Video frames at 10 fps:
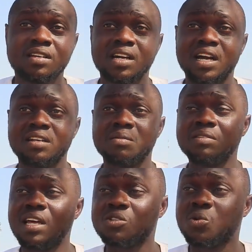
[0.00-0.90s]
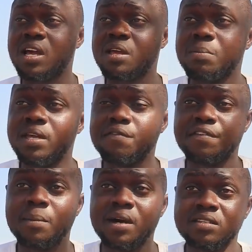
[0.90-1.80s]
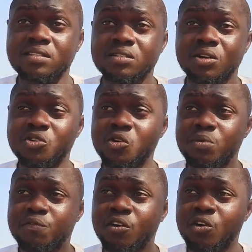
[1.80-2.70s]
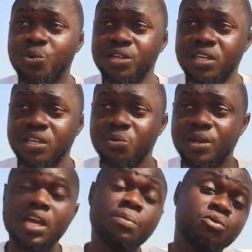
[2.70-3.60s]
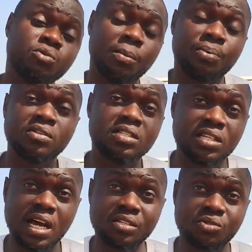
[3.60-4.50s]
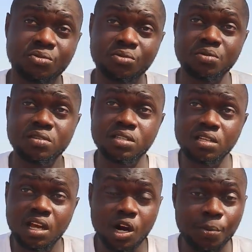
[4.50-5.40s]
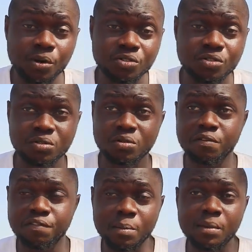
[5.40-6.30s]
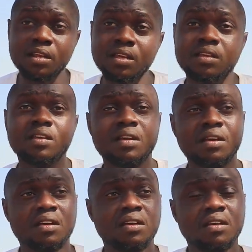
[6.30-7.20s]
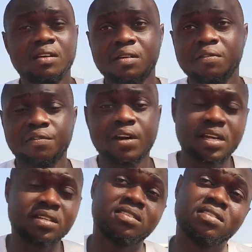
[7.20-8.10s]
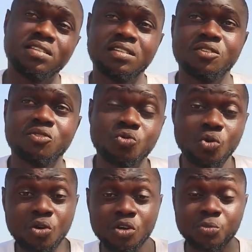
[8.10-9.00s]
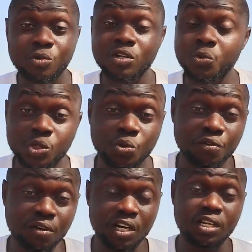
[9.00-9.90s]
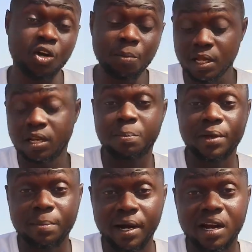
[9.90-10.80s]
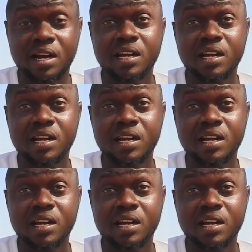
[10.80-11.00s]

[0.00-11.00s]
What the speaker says: and that's why many farmers, although before we were able to approach these guys to help us, family, friends, to loan us money, which we already completely paid back.